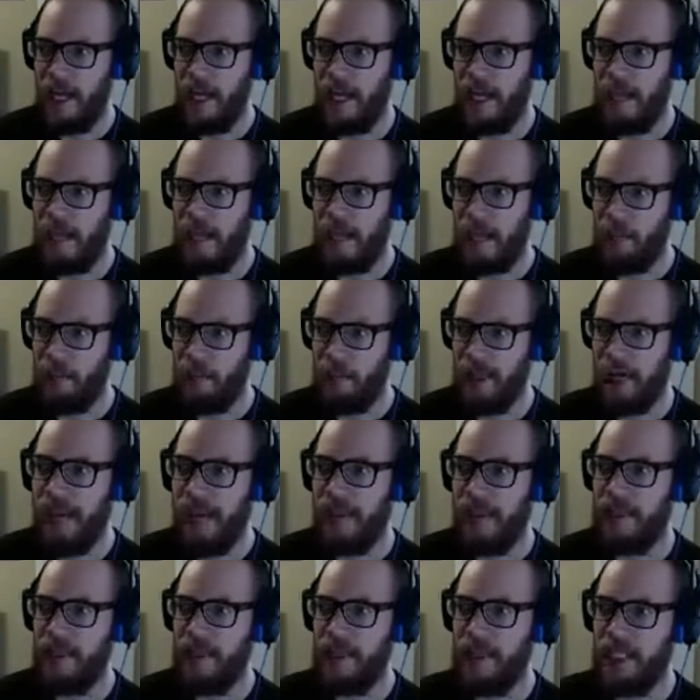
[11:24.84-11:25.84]
but I
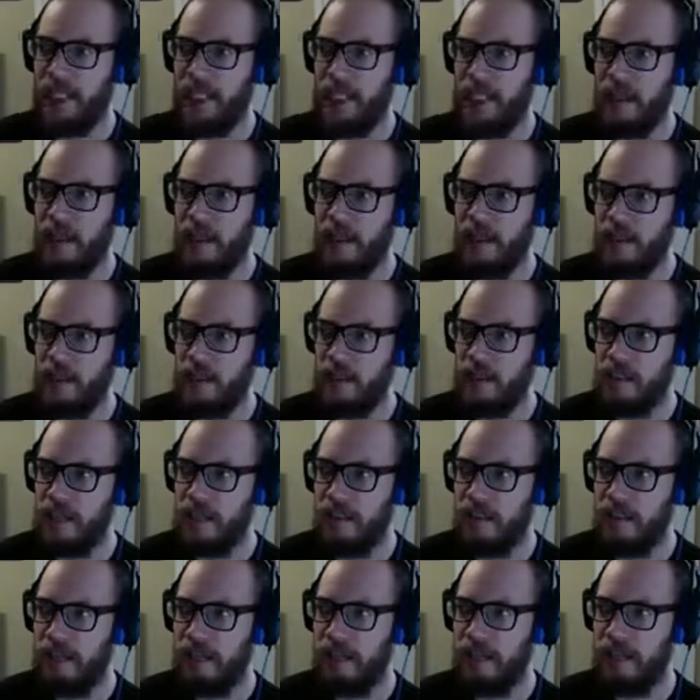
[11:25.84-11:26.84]
think
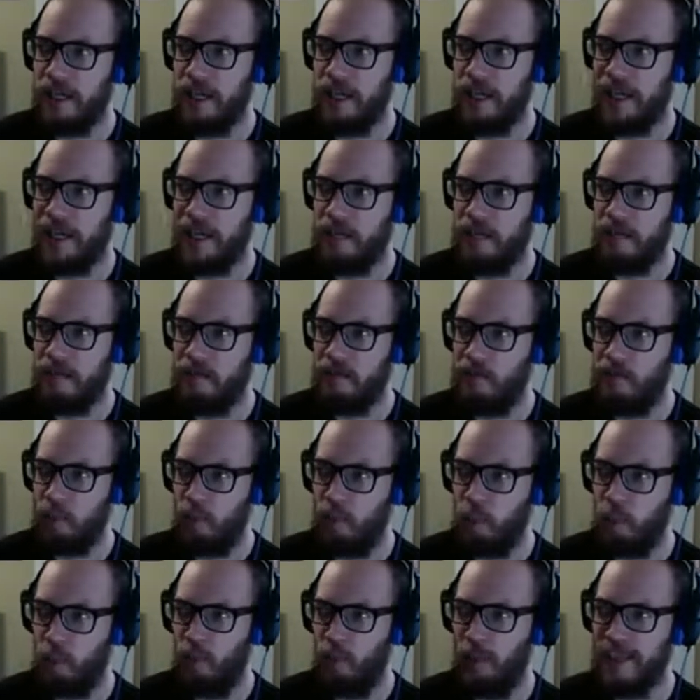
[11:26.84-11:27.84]
that
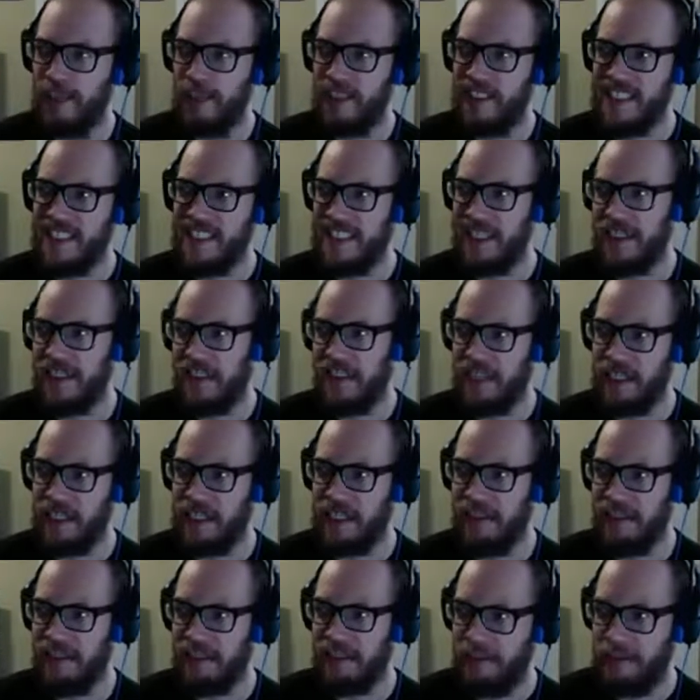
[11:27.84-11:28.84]
we still
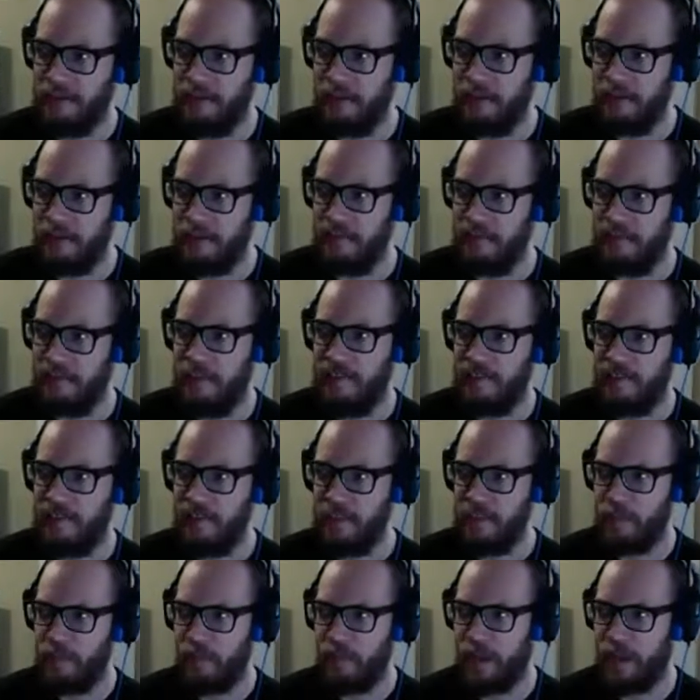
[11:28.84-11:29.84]
go through a grieving
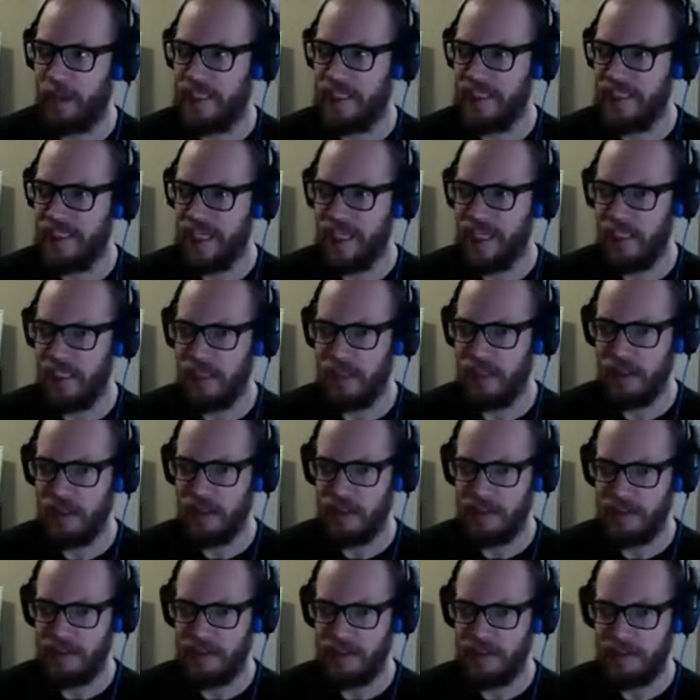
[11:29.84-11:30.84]
process
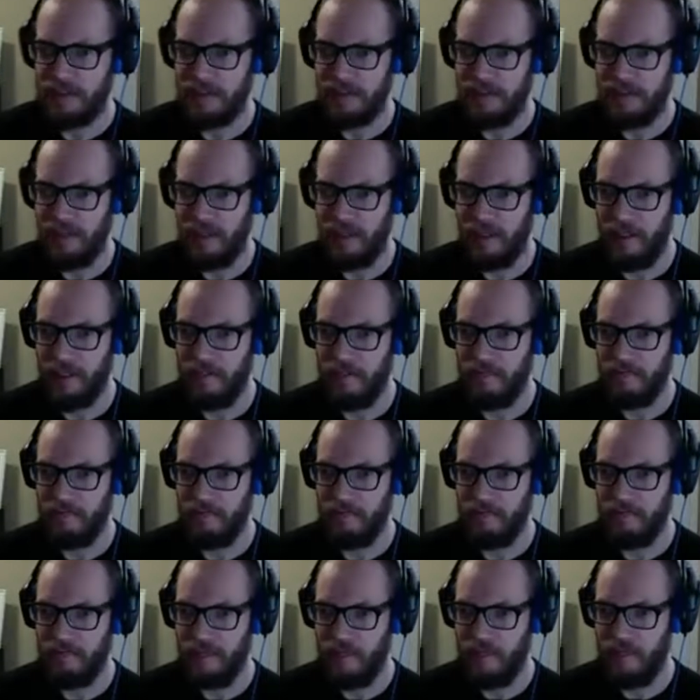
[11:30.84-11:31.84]
of
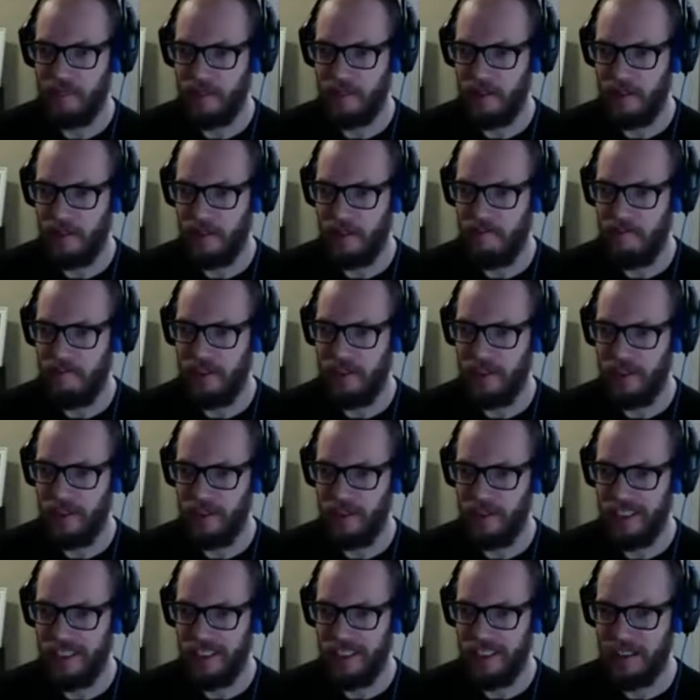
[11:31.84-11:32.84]

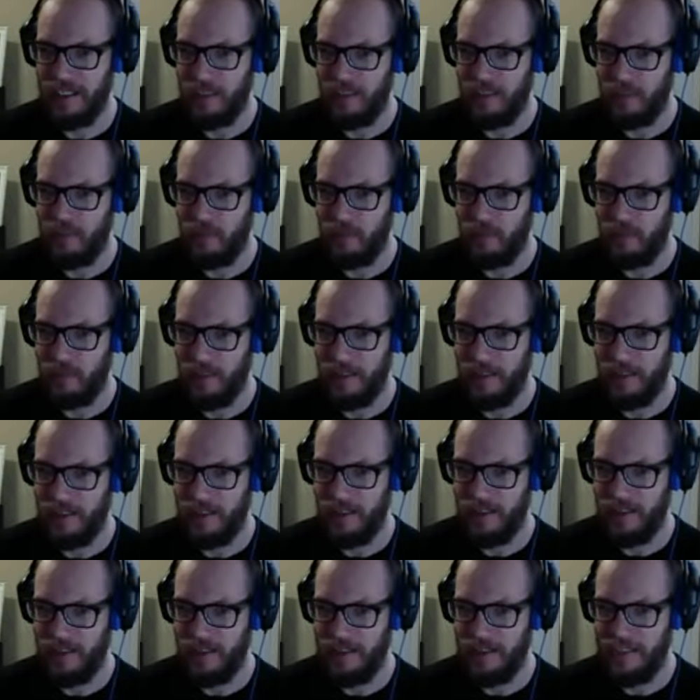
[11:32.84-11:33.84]
dealing with
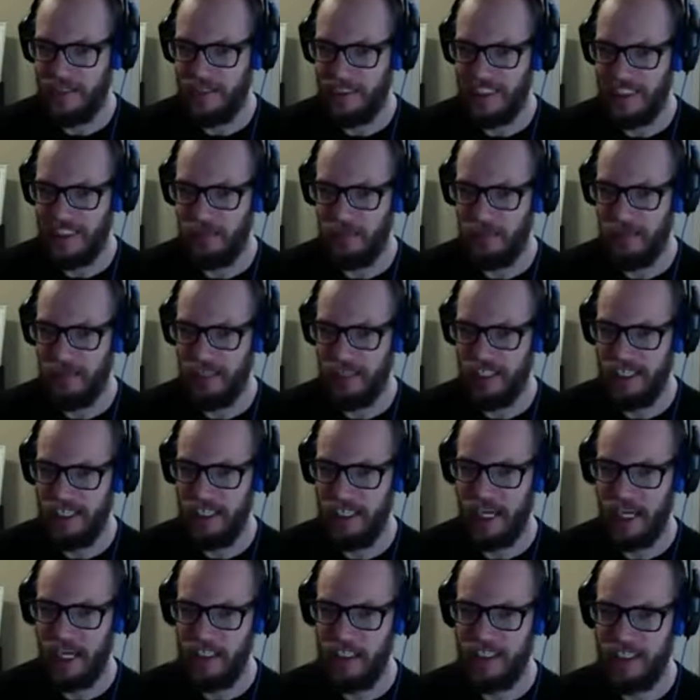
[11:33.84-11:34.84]
the disability.
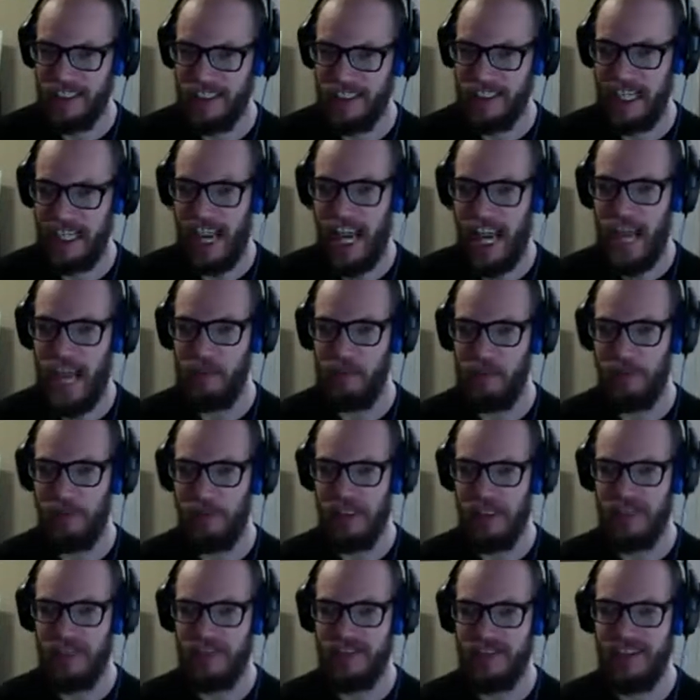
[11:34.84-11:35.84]
It just
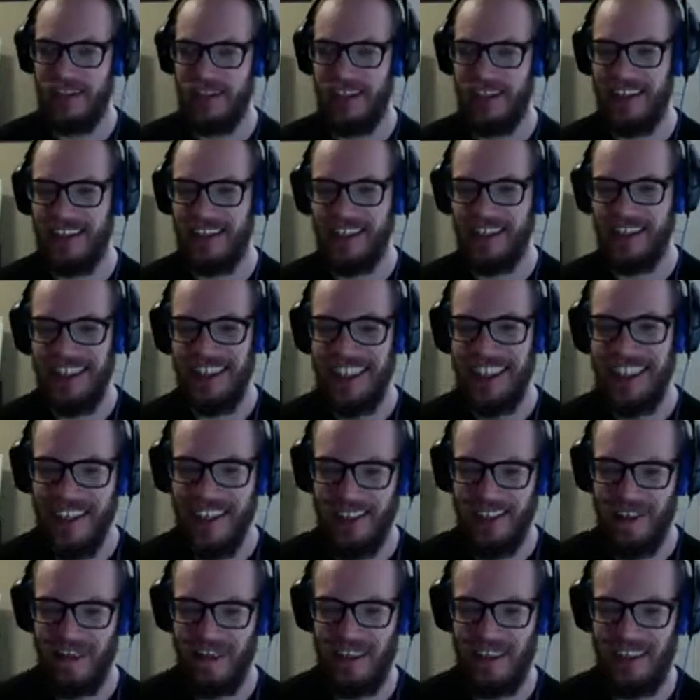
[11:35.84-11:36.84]
happens
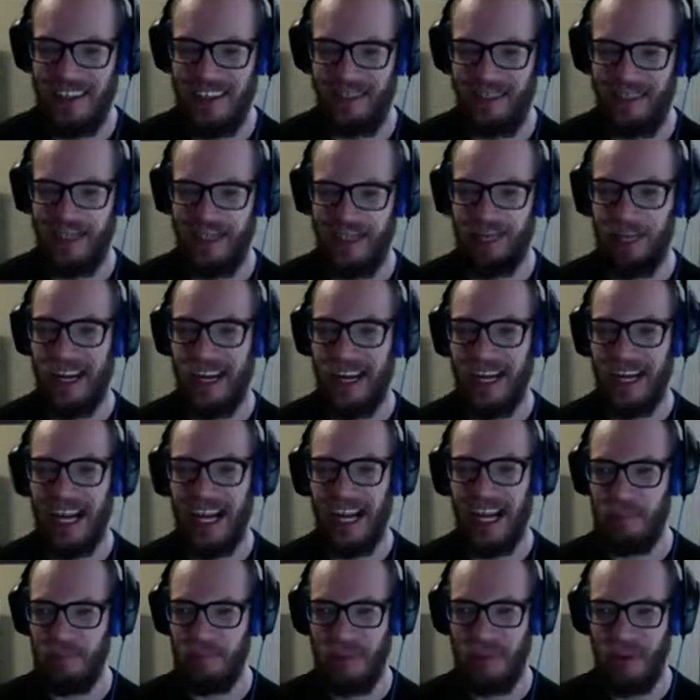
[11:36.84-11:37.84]
when we may
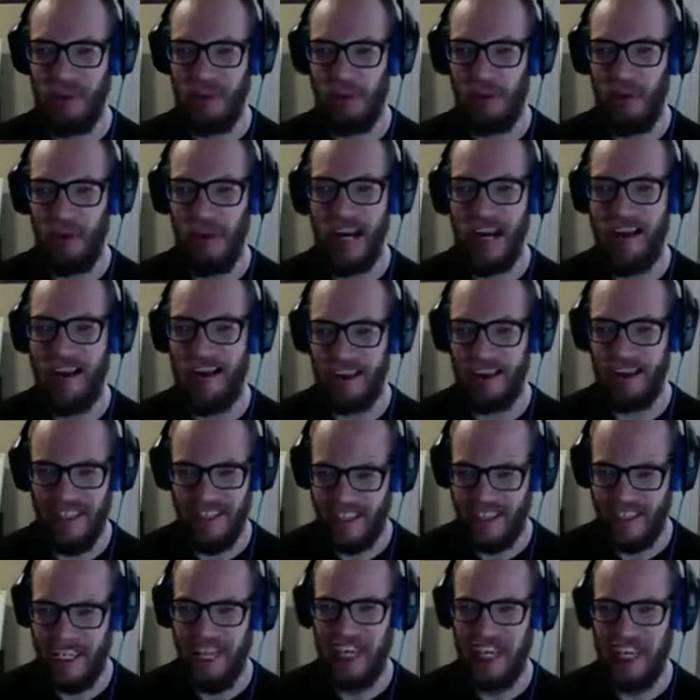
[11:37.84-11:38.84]
not be aware
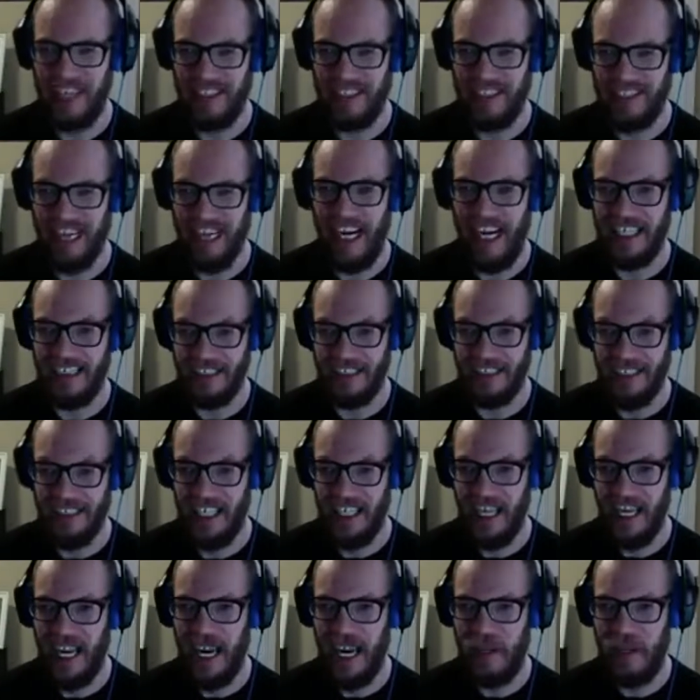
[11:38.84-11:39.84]
that it's actually
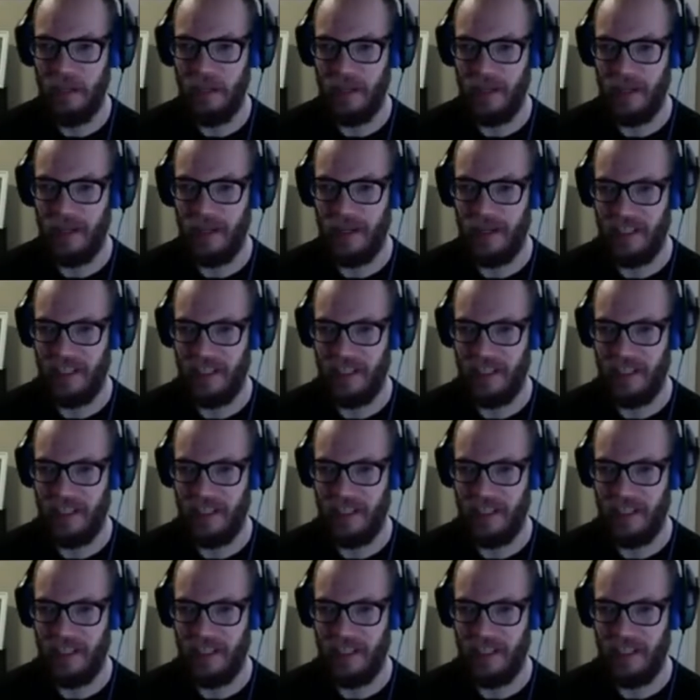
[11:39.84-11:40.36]
happening.